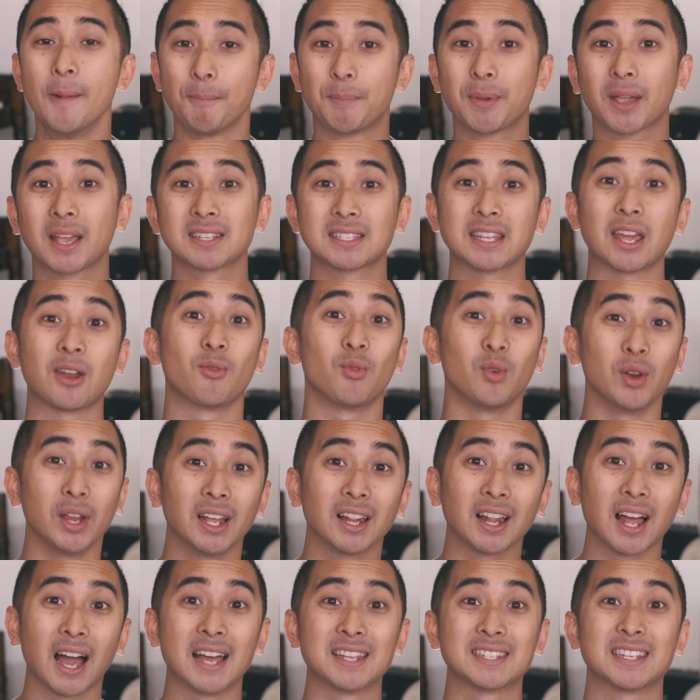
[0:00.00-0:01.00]
because they
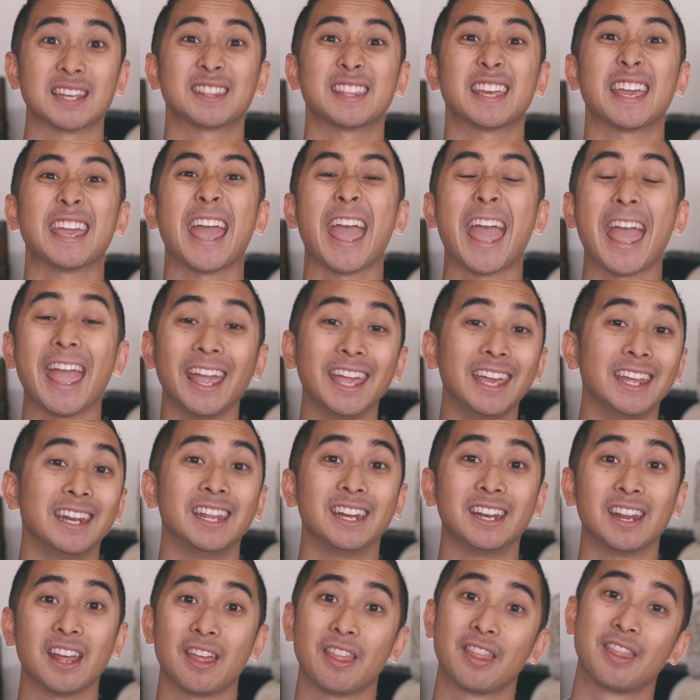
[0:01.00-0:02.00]
realized that they
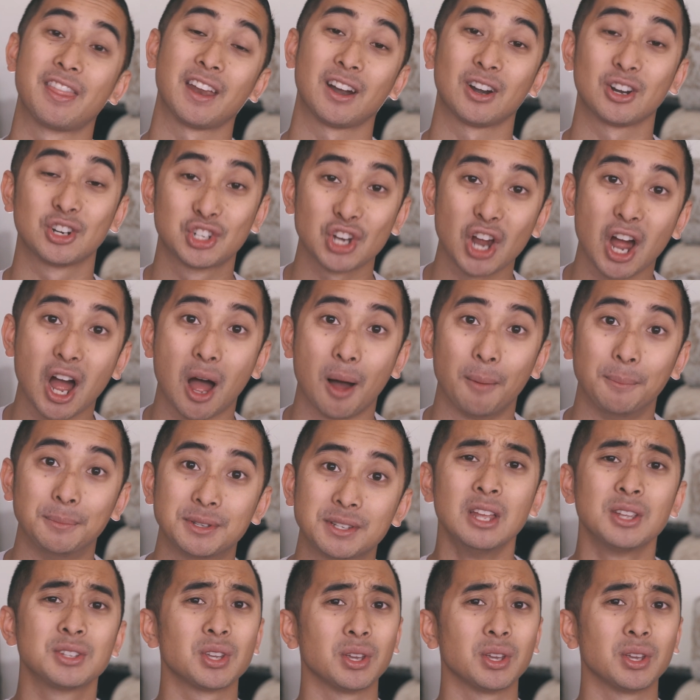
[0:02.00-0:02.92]
hated their jobs.